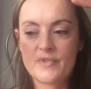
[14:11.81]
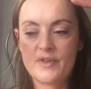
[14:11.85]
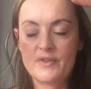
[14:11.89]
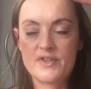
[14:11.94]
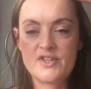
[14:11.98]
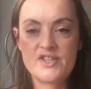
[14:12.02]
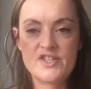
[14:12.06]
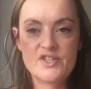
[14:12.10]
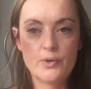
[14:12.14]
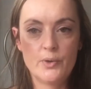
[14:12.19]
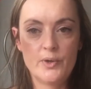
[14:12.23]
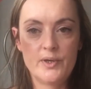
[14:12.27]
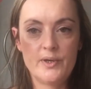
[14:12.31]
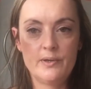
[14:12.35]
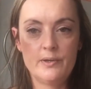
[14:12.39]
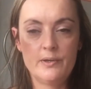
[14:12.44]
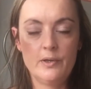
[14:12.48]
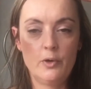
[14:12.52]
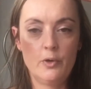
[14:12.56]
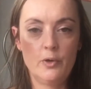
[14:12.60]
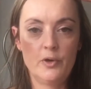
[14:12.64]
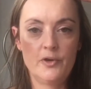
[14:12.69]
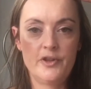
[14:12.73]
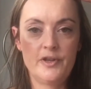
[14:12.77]

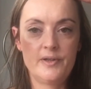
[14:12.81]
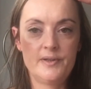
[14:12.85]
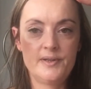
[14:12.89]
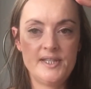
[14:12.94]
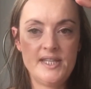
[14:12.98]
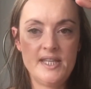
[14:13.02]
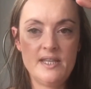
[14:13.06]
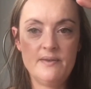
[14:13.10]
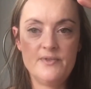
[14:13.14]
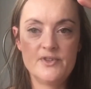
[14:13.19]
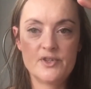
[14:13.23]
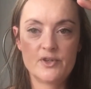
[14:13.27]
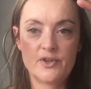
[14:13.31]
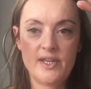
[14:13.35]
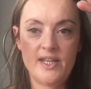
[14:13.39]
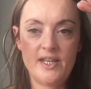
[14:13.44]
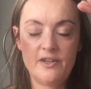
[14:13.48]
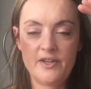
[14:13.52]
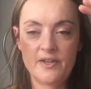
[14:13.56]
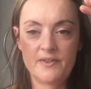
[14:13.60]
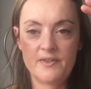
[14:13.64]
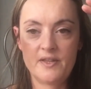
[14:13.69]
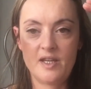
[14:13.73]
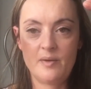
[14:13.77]
soil or the leaves or
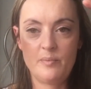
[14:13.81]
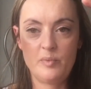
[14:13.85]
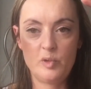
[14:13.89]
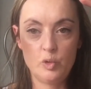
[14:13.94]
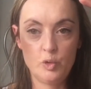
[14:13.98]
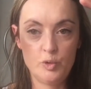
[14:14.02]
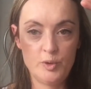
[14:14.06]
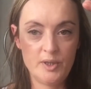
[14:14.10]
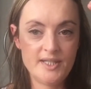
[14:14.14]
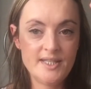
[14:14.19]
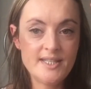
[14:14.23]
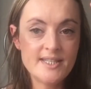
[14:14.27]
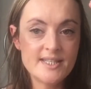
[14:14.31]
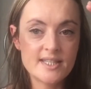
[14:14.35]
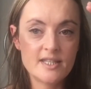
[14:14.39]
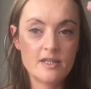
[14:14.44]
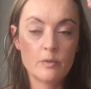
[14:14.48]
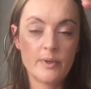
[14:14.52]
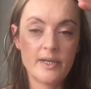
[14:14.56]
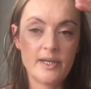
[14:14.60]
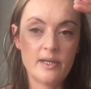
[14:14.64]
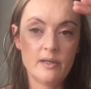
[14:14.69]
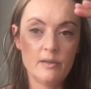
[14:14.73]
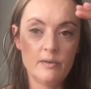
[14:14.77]
anything that had blown into the
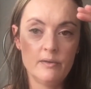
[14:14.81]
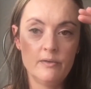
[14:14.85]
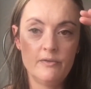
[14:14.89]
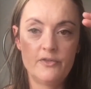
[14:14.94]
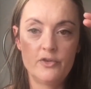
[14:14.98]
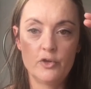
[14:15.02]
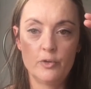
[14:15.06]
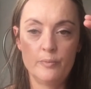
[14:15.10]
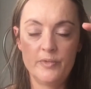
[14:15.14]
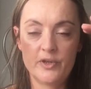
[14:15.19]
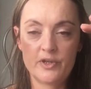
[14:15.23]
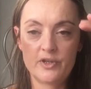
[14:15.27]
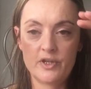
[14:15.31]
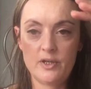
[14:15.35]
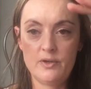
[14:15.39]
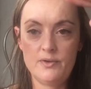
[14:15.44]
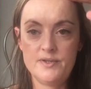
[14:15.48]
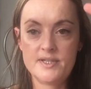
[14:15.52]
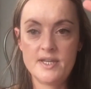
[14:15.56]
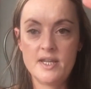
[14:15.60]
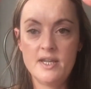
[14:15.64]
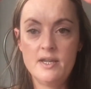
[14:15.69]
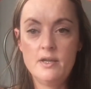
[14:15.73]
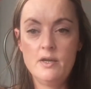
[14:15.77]
well from the
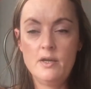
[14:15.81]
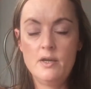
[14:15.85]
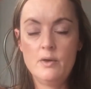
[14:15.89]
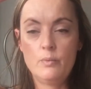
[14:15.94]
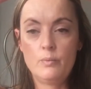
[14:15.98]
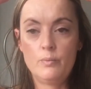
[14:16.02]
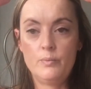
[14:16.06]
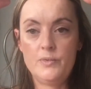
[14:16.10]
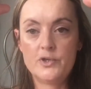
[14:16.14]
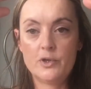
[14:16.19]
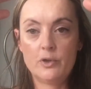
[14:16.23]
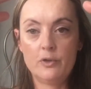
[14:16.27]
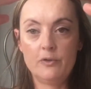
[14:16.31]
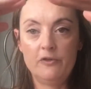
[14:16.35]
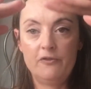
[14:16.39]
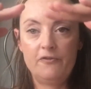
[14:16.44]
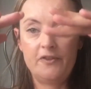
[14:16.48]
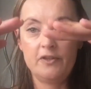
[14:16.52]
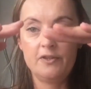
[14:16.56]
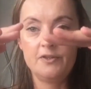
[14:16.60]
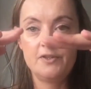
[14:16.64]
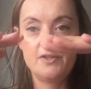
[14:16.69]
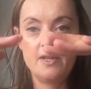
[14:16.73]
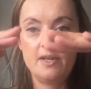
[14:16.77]
ground would all
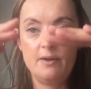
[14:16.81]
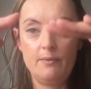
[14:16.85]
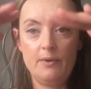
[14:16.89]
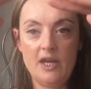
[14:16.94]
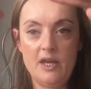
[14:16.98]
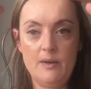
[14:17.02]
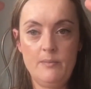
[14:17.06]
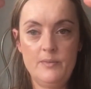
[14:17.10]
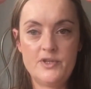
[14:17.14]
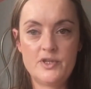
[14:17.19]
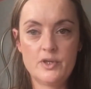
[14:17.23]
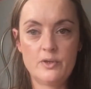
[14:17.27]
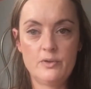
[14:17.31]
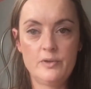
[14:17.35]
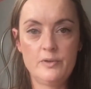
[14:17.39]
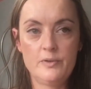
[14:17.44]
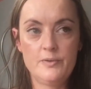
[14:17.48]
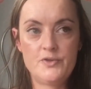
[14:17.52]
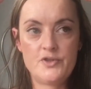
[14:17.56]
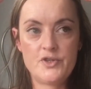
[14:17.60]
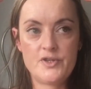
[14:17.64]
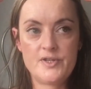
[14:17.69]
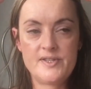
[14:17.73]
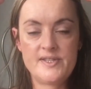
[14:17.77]
it would all
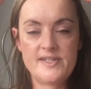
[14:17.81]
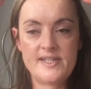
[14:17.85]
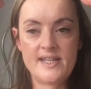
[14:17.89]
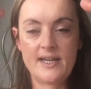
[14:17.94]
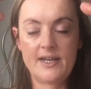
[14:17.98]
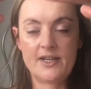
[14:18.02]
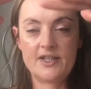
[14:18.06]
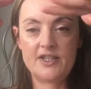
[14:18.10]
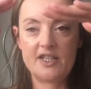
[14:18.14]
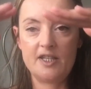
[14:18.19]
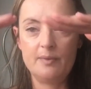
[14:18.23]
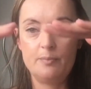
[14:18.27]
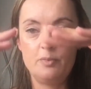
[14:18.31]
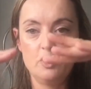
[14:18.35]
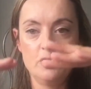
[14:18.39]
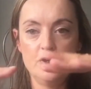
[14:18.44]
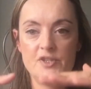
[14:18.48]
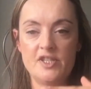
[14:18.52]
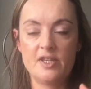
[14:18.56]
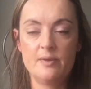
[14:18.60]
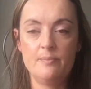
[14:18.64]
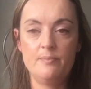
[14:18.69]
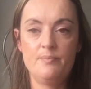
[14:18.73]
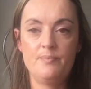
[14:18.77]
just sink to the
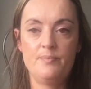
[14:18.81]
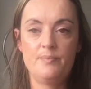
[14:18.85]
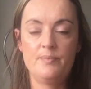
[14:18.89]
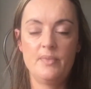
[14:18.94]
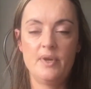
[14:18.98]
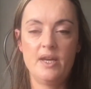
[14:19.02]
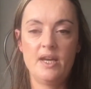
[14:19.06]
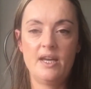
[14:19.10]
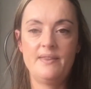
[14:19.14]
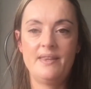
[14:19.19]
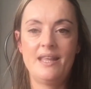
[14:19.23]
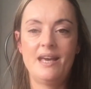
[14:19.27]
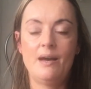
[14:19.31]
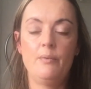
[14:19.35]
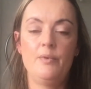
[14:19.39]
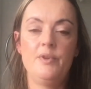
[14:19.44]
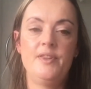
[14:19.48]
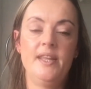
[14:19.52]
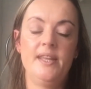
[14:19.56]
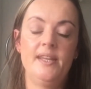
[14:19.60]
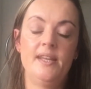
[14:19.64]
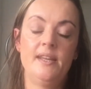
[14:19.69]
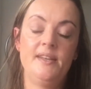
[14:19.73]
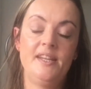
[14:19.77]
bottom, and that would
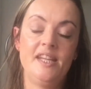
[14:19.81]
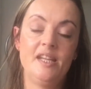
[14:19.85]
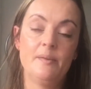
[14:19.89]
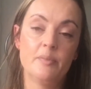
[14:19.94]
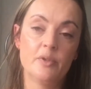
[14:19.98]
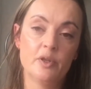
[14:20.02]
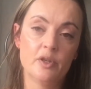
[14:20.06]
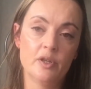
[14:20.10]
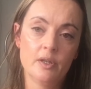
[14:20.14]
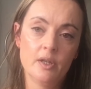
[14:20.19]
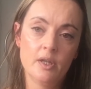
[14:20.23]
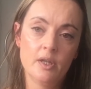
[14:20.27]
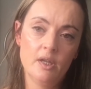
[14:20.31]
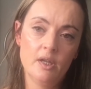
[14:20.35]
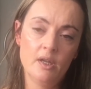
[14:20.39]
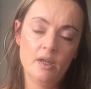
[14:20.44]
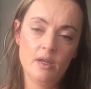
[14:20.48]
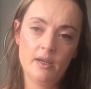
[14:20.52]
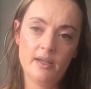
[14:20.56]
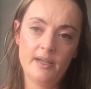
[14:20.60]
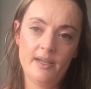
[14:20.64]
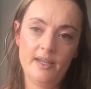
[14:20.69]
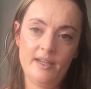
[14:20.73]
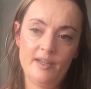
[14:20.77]
then enable
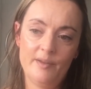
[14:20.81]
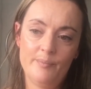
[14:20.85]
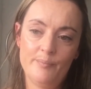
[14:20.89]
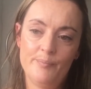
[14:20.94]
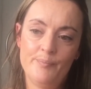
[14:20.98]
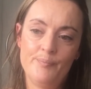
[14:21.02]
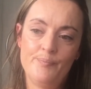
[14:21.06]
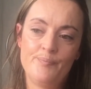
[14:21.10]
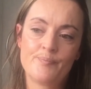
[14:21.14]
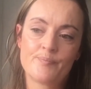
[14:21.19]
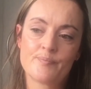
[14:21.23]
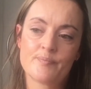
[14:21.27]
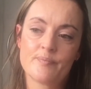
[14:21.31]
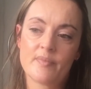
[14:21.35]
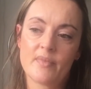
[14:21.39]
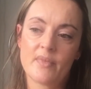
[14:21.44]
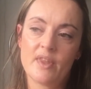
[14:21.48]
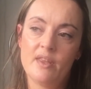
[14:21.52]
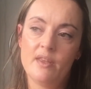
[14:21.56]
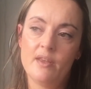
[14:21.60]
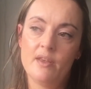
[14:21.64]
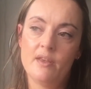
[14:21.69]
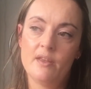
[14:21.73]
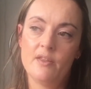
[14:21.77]

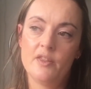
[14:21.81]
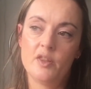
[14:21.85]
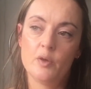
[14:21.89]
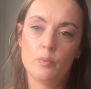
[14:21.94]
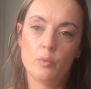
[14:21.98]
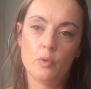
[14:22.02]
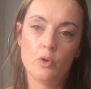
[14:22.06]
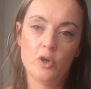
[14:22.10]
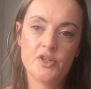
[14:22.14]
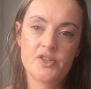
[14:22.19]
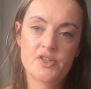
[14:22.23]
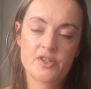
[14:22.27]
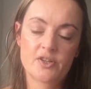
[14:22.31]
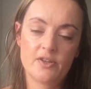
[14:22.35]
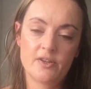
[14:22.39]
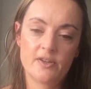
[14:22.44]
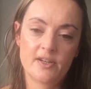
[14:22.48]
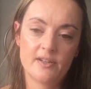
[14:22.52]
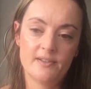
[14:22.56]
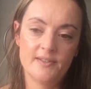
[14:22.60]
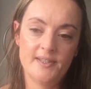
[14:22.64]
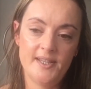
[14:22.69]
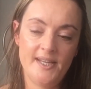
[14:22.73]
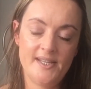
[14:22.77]
the water
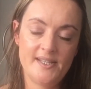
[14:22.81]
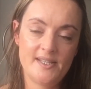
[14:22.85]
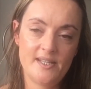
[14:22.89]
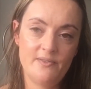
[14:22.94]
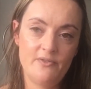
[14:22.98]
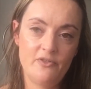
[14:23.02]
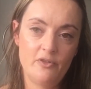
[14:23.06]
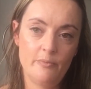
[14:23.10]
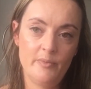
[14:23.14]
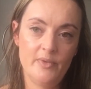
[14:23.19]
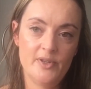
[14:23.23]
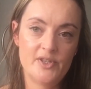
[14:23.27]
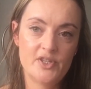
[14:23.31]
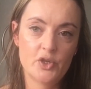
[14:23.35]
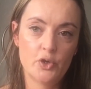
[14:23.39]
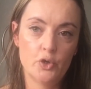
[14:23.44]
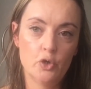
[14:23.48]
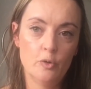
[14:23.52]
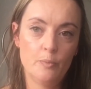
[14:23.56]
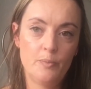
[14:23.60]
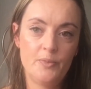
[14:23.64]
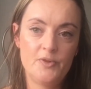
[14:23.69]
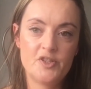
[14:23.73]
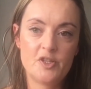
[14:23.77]
collected from the
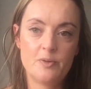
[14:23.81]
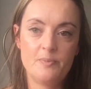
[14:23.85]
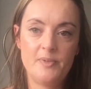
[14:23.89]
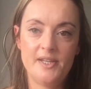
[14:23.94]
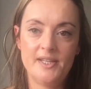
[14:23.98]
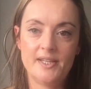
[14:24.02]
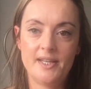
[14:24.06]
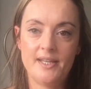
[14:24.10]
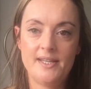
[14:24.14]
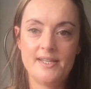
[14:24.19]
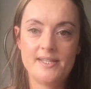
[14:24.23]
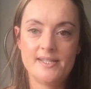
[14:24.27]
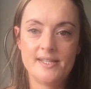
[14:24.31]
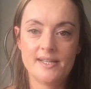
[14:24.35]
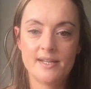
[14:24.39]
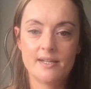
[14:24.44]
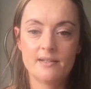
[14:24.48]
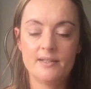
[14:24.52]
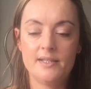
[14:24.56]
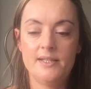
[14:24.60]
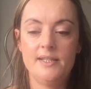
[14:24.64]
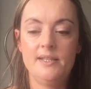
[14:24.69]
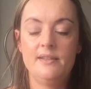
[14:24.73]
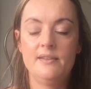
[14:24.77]
top to be nice and
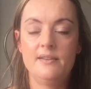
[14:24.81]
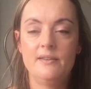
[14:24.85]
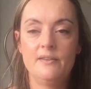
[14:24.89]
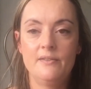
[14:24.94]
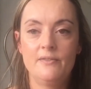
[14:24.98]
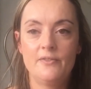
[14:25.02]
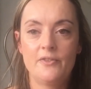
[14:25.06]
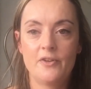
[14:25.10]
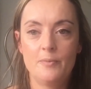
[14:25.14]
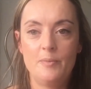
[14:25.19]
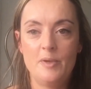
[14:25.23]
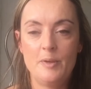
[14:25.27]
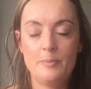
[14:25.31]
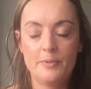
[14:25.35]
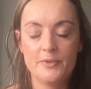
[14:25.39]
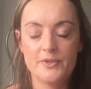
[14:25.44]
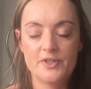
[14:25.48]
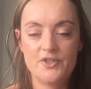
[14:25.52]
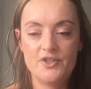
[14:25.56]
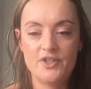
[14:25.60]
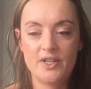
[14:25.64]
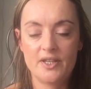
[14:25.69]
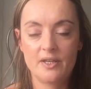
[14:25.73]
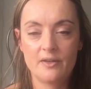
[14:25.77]
clean for people
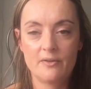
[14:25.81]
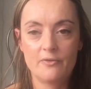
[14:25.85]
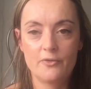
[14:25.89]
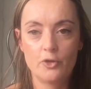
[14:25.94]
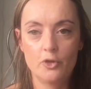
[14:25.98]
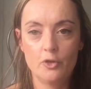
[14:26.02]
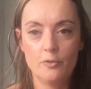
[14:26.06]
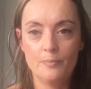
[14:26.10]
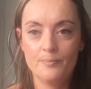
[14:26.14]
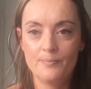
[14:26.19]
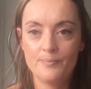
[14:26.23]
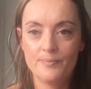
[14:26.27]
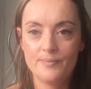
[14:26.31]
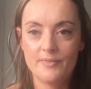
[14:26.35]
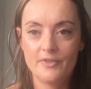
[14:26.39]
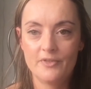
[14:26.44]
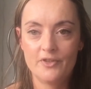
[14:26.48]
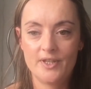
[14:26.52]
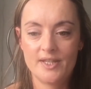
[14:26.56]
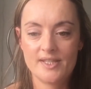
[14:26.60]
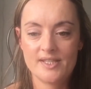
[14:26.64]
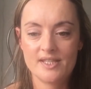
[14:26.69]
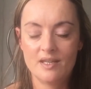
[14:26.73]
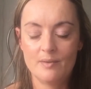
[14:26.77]
to drink from,
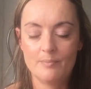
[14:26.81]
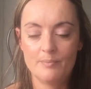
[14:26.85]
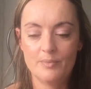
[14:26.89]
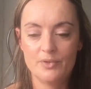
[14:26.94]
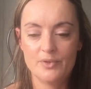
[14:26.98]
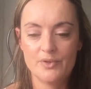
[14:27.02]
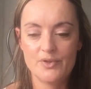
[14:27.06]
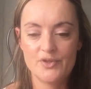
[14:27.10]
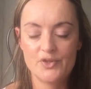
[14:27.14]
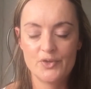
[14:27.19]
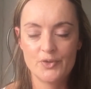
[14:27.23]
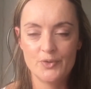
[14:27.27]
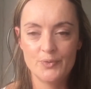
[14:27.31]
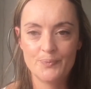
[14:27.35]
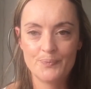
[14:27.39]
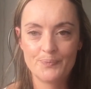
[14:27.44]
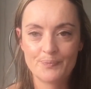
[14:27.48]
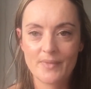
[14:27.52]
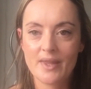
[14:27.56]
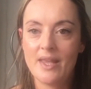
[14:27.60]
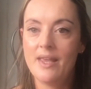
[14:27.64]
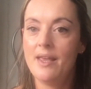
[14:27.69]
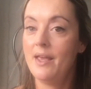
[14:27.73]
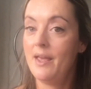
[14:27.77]
for example. So
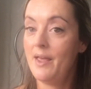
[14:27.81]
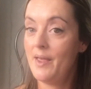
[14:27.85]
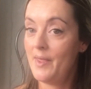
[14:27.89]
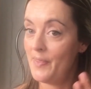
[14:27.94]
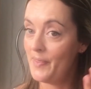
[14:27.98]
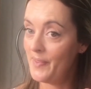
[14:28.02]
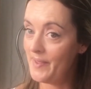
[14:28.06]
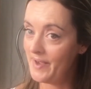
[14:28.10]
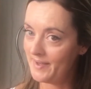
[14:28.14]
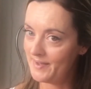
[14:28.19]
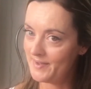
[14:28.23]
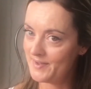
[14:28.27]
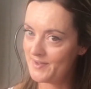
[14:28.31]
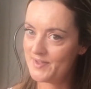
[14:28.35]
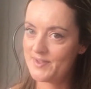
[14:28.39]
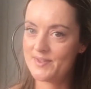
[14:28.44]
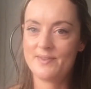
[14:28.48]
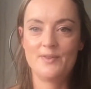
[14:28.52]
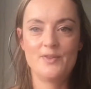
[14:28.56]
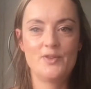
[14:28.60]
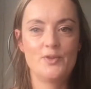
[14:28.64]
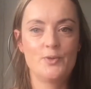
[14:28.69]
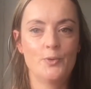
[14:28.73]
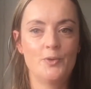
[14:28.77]
that's
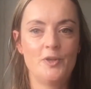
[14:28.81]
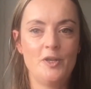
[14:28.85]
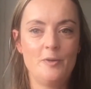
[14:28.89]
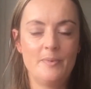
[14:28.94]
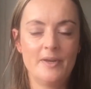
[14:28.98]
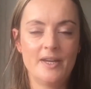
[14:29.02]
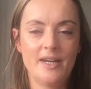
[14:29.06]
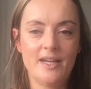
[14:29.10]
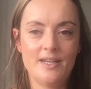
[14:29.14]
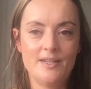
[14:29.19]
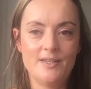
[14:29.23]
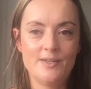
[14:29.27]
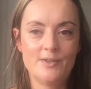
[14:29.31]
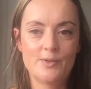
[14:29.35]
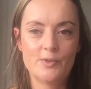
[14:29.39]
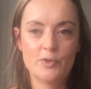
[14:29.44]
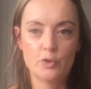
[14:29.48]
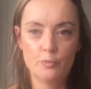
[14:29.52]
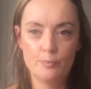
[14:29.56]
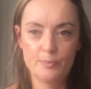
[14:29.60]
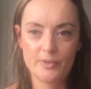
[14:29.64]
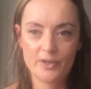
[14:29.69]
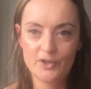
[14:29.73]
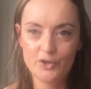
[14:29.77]
the story behind
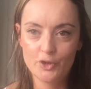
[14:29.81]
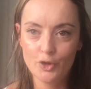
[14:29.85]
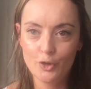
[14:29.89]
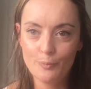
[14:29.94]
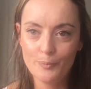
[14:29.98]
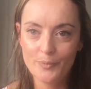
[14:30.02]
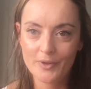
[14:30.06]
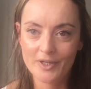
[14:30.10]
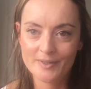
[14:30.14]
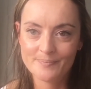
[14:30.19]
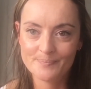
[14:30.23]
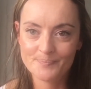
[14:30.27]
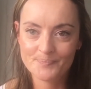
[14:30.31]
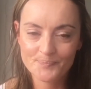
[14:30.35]
Topper.